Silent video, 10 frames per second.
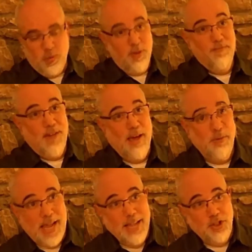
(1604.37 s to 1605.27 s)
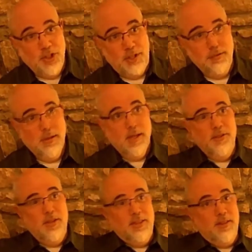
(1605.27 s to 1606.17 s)
foundation
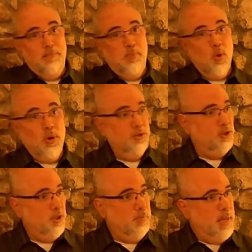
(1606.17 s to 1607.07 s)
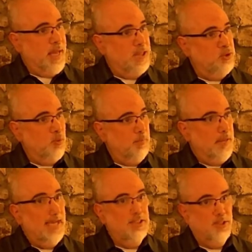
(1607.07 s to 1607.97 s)
that the boards or the planks were
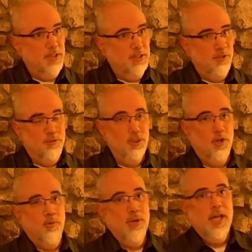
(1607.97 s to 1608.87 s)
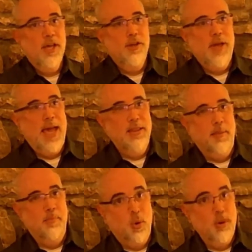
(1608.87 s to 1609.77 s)
placed into. So you had the
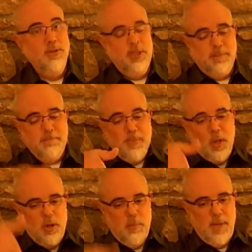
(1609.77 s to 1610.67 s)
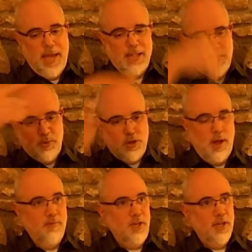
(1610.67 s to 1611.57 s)
boards or the planks that were
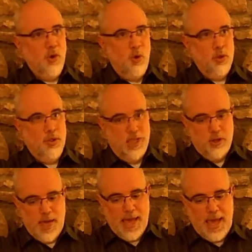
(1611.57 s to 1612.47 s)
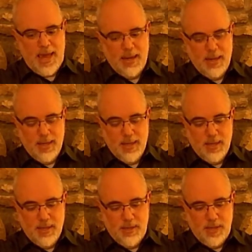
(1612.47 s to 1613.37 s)
covered in gold, and then you had
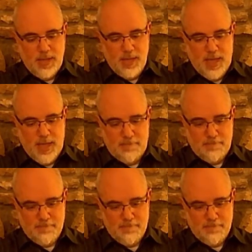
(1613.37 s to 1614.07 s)
the